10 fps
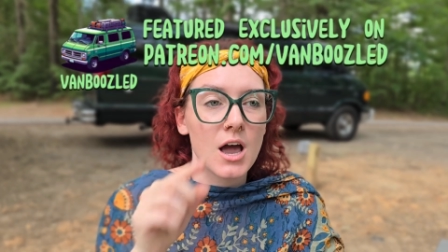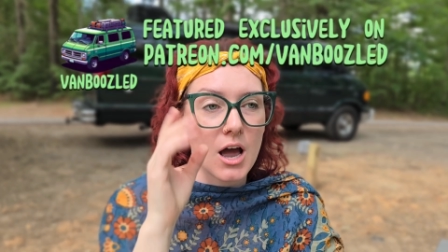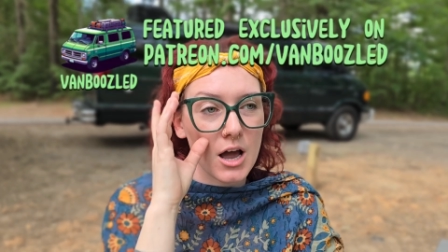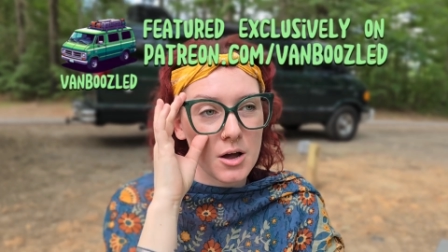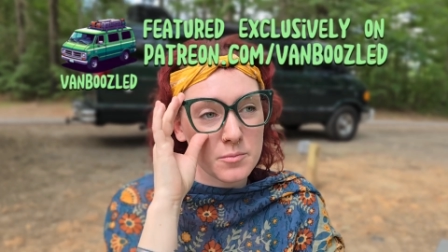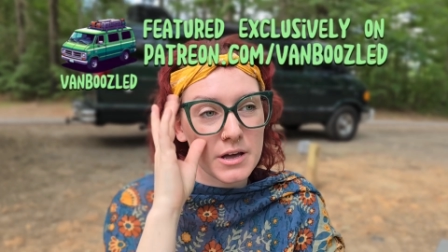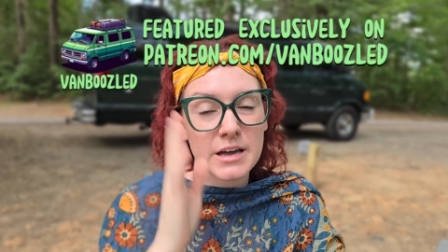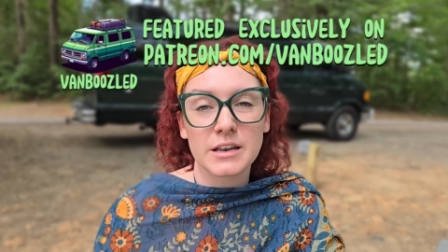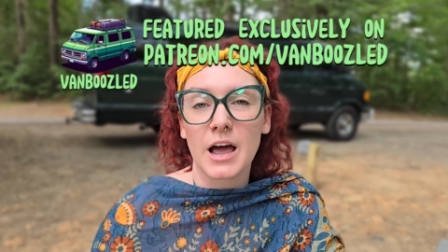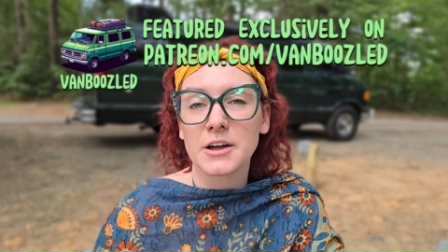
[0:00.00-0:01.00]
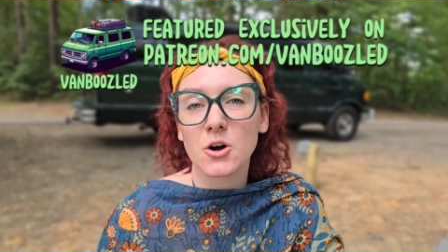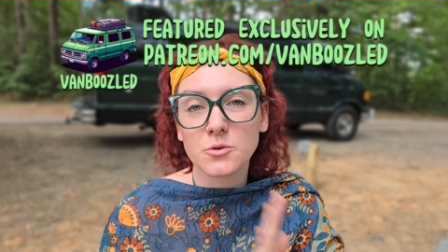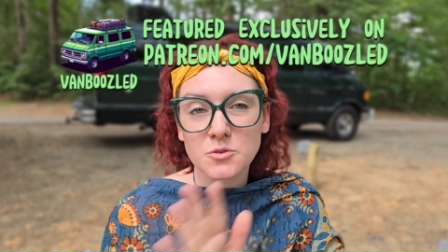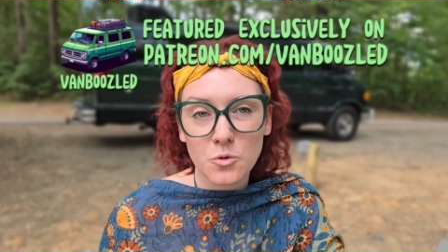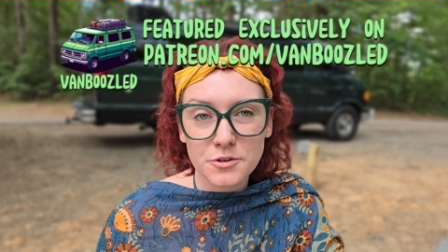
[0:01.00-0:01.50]
And I go
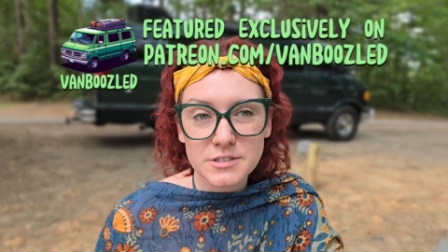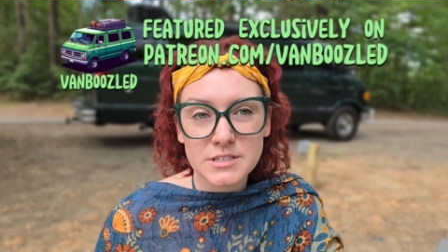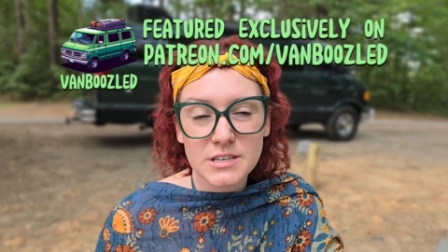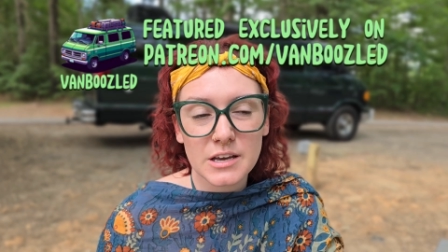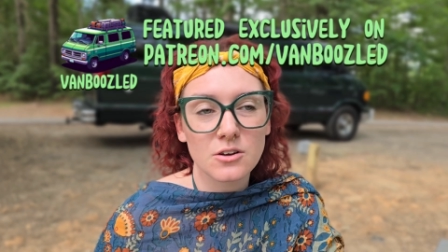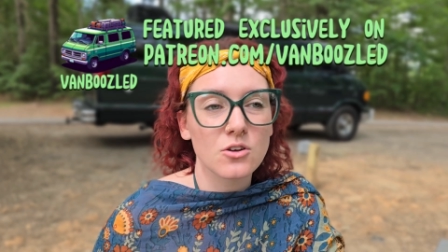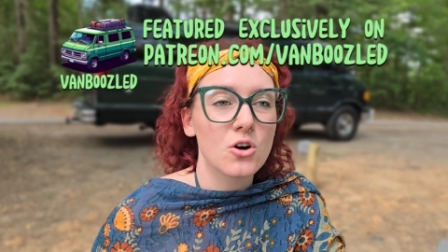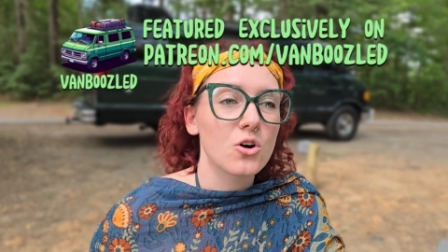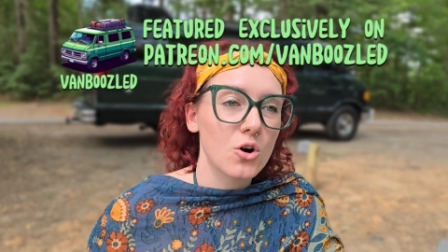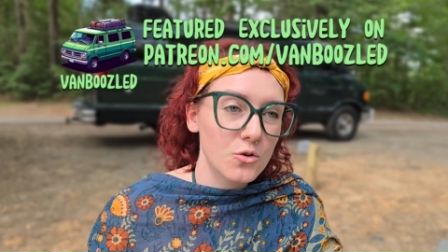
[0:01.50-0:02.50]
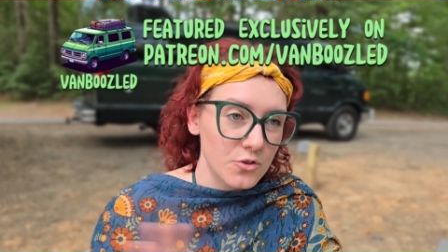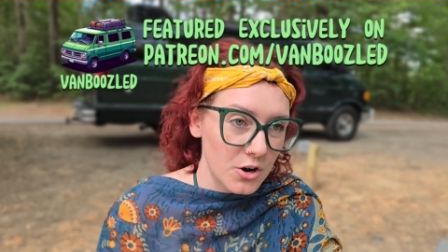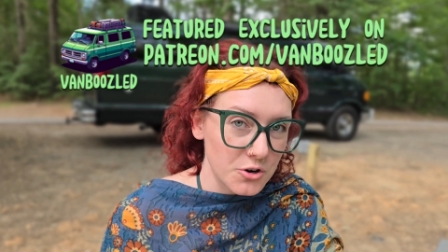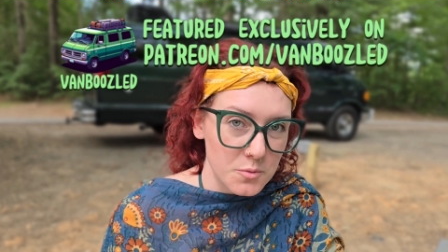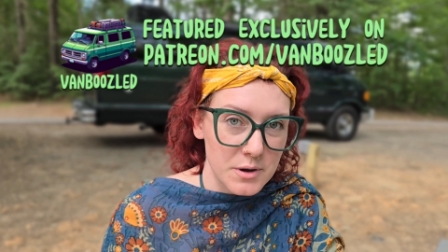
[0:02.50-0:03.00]
into more detail over
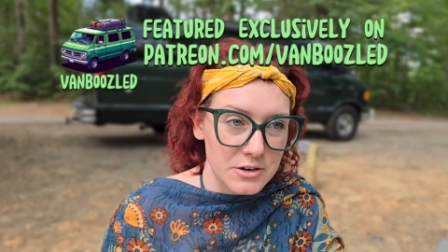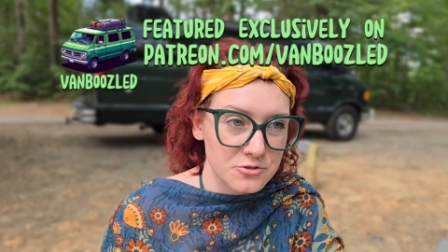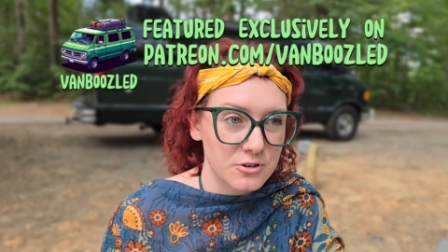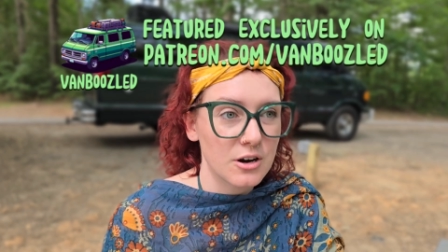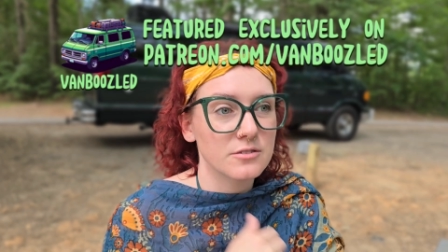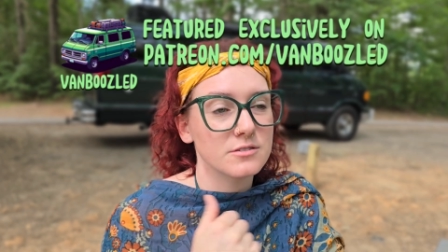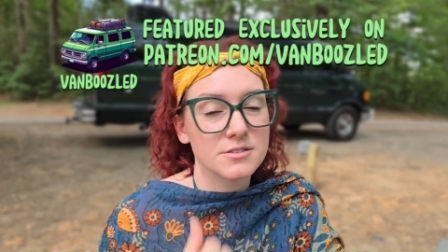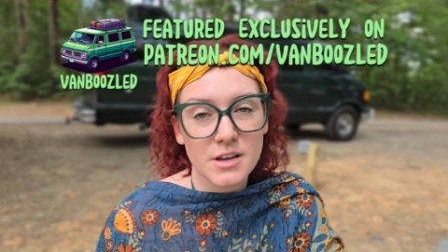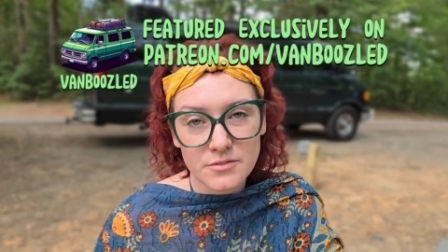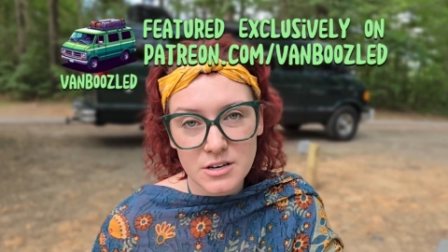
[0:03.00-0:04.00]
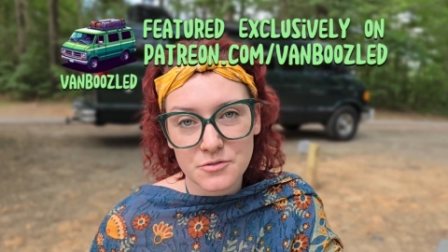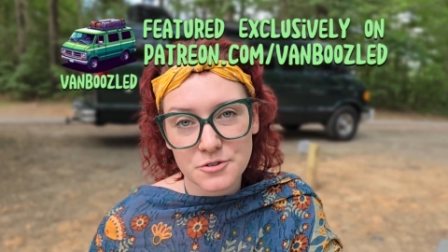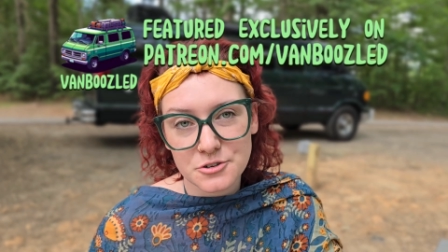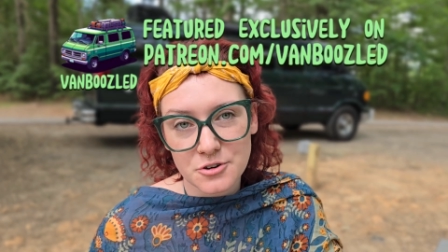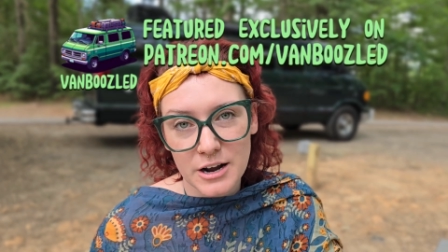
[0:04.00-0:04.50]
on our Patreon. 7-day
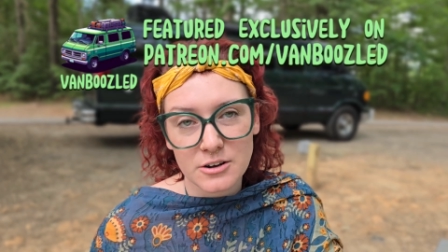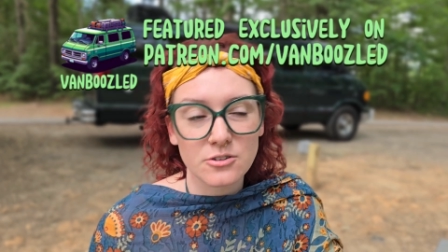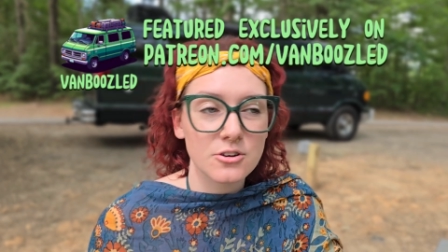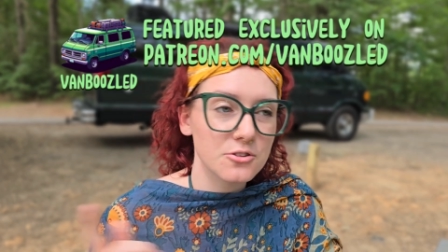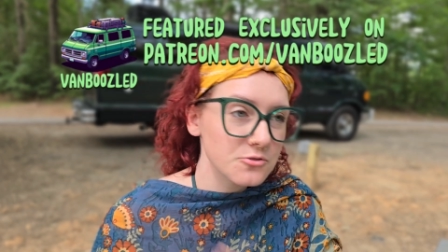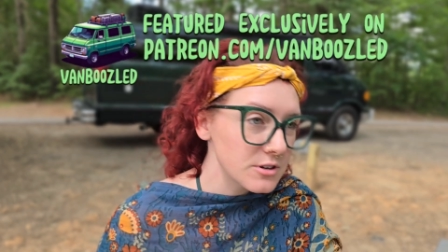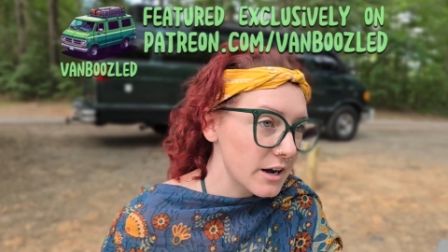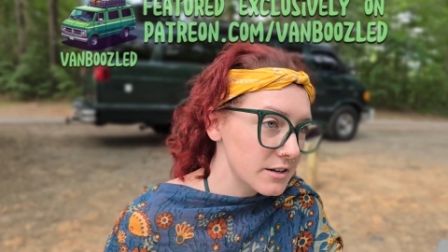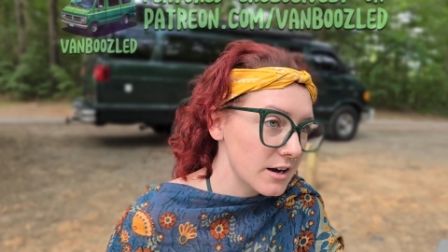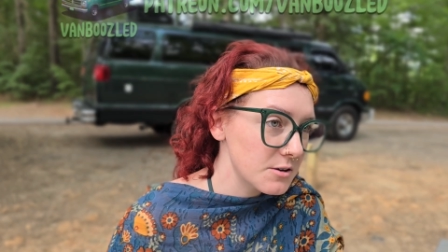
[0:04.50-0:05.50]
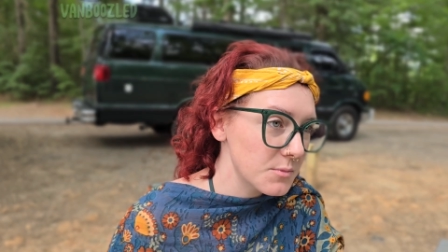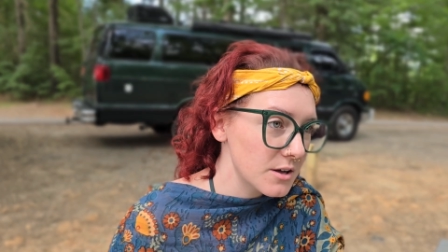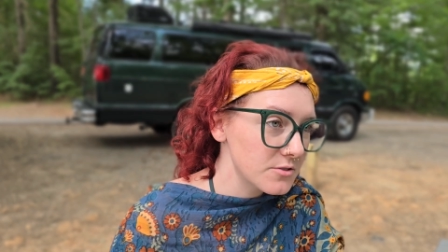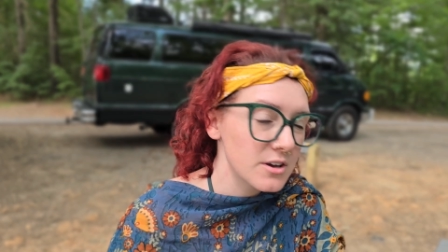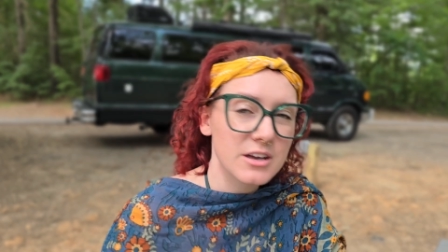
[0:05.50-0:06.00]
free trial, $3.99 a month.